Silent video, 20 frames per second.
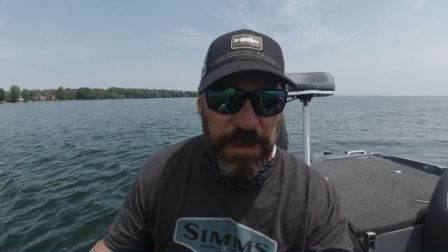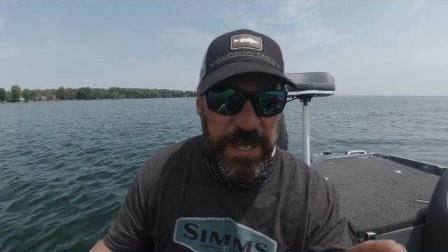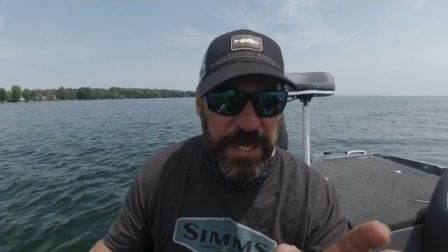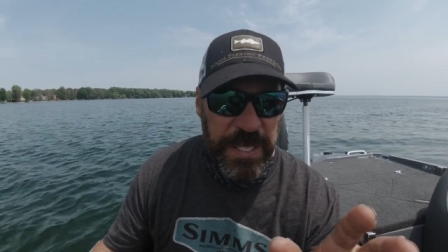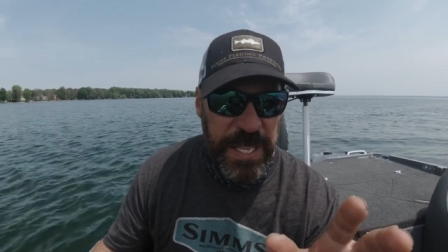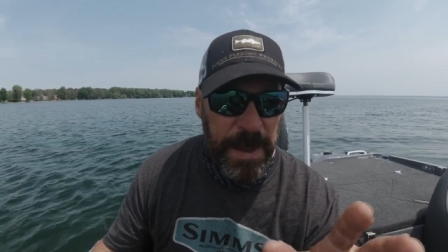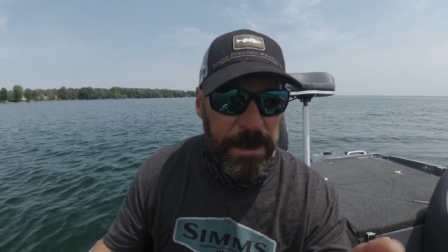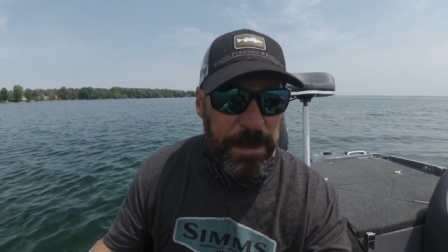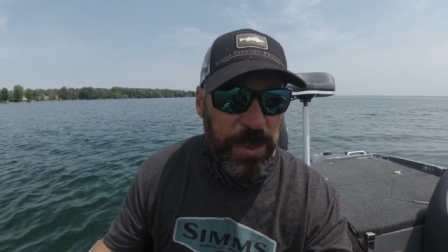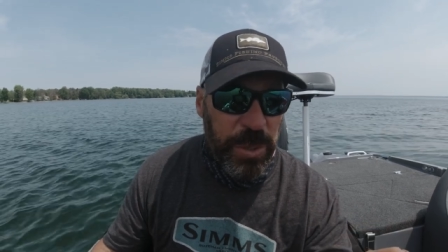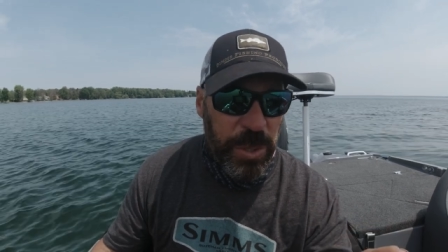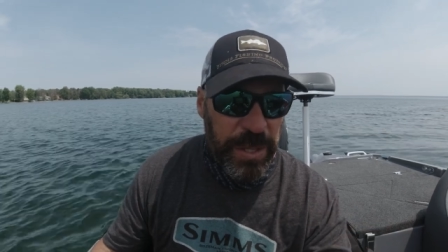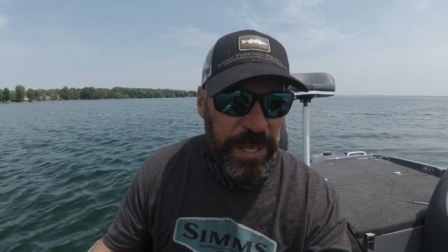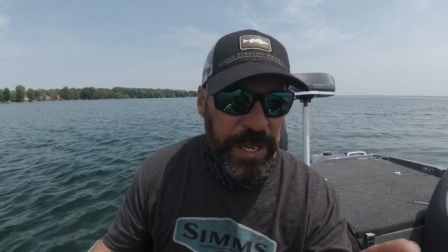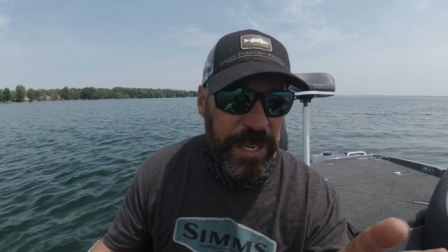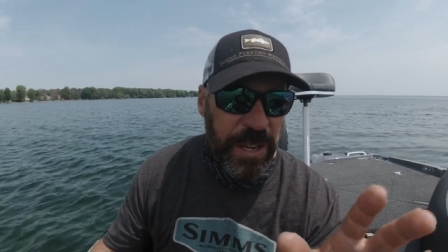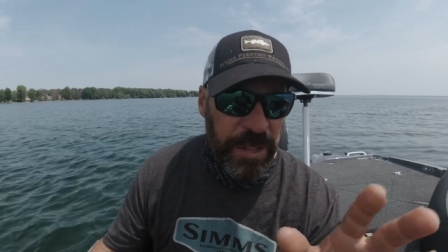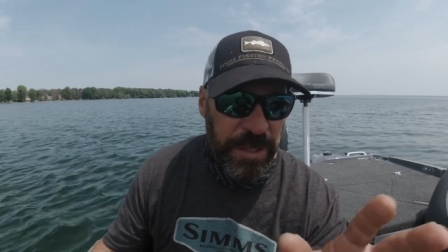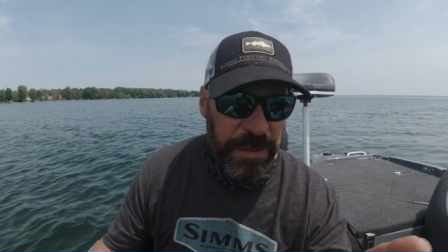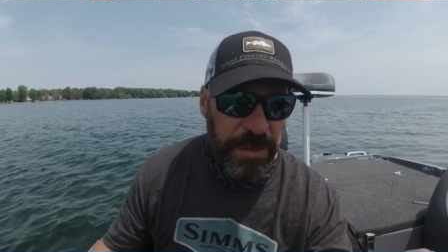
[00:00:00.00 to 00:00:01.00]
because that
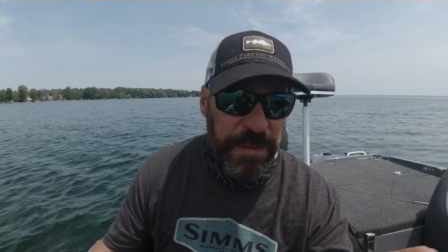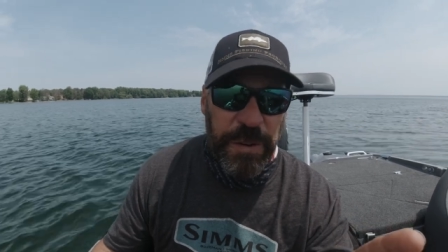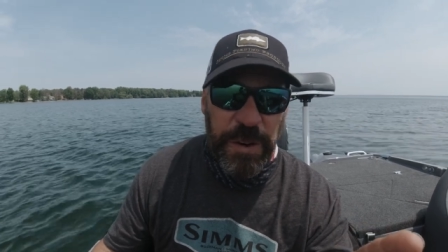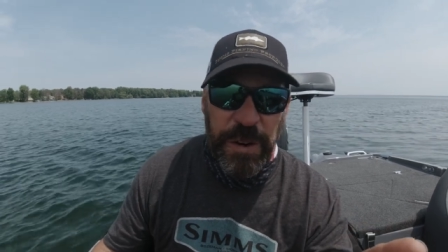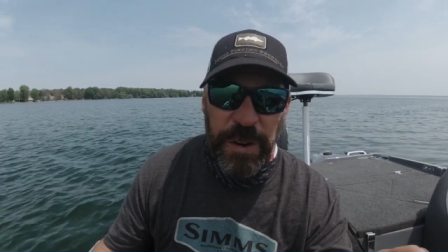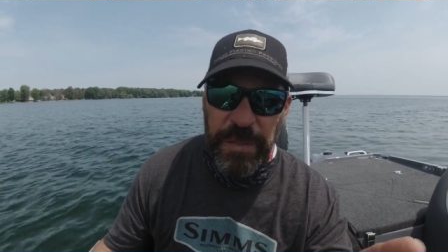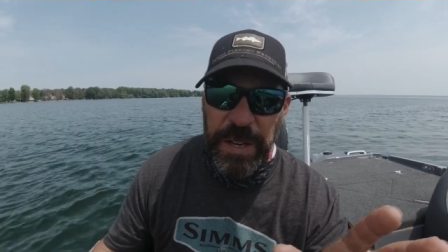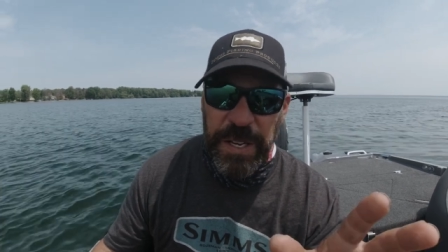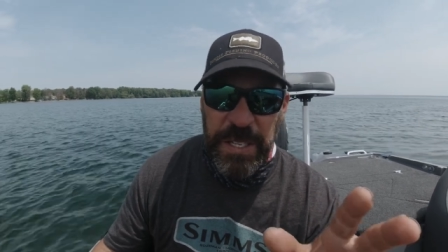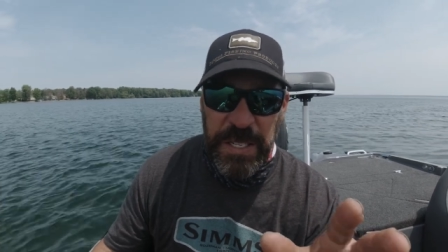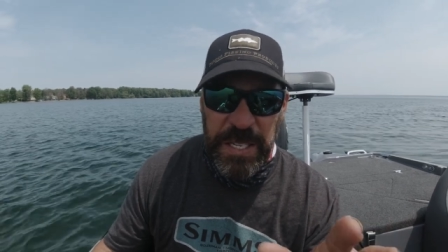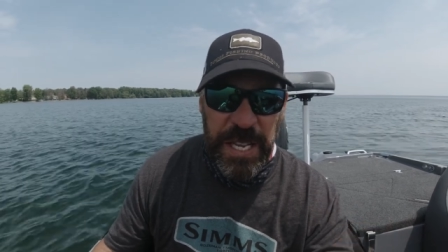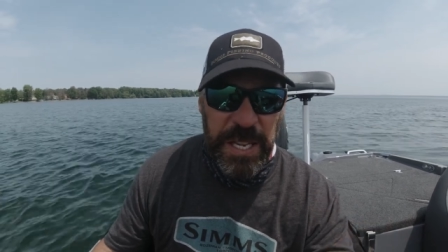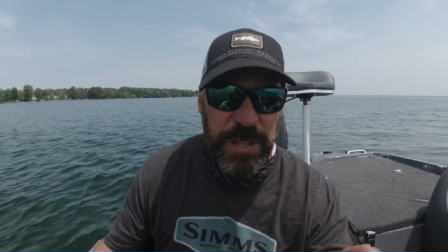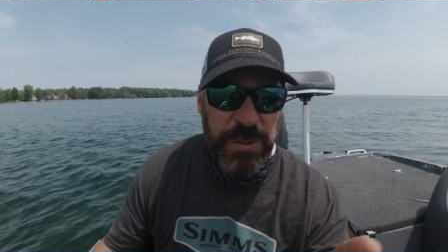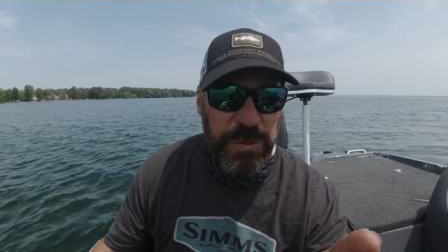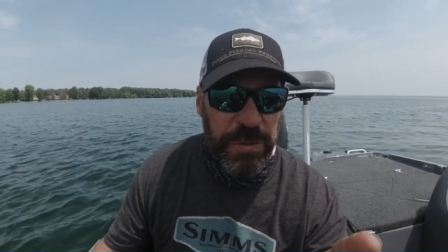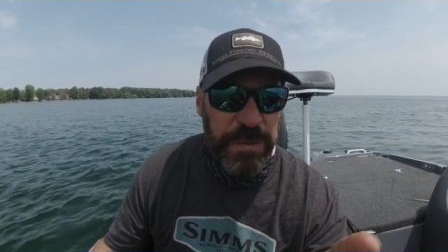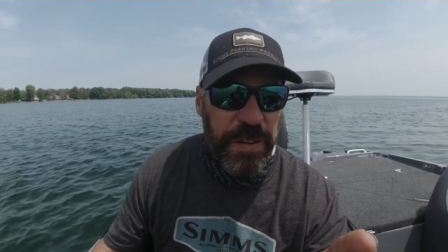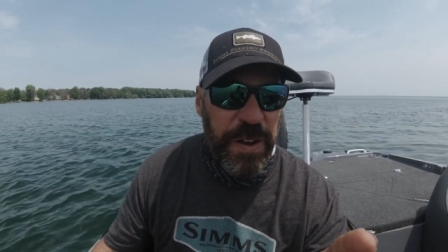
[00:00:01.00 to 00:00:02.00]
bullet on the front of it is an
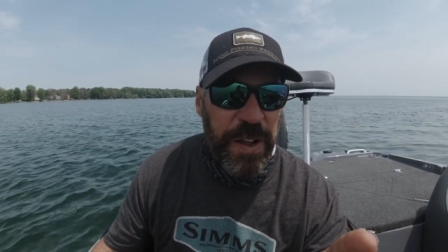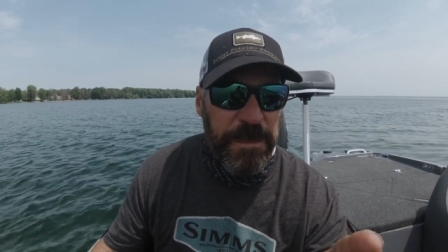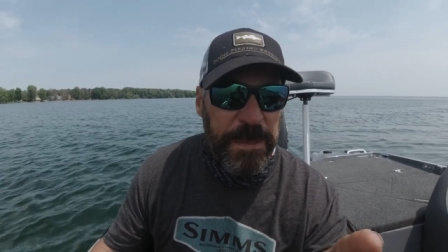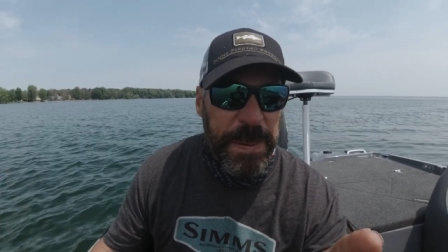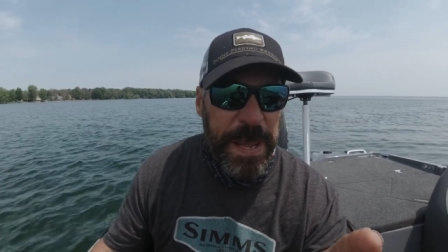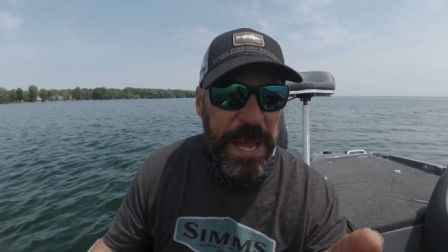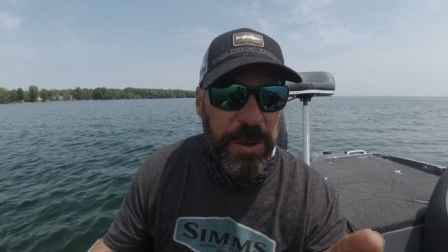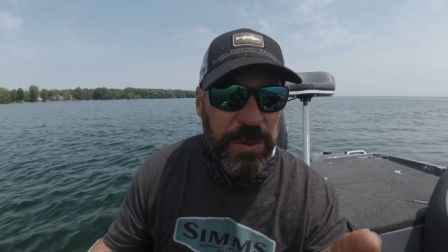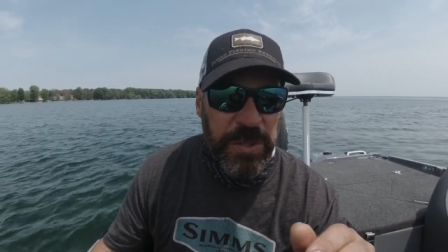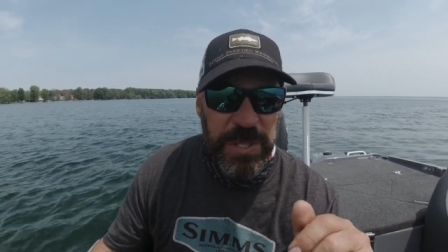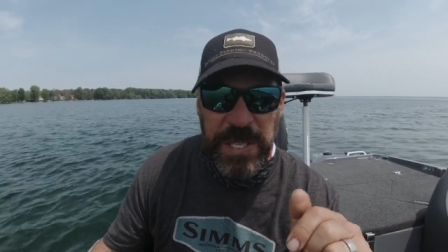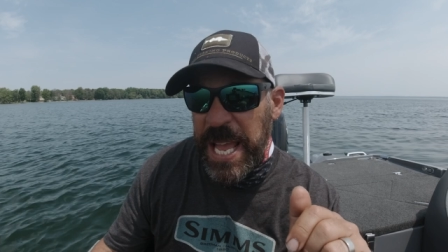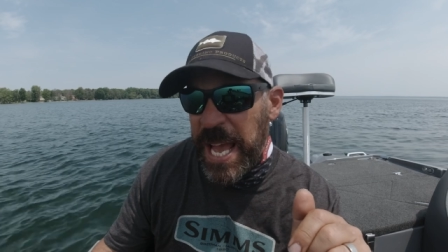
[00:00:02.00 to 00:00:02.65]
extra five pounds.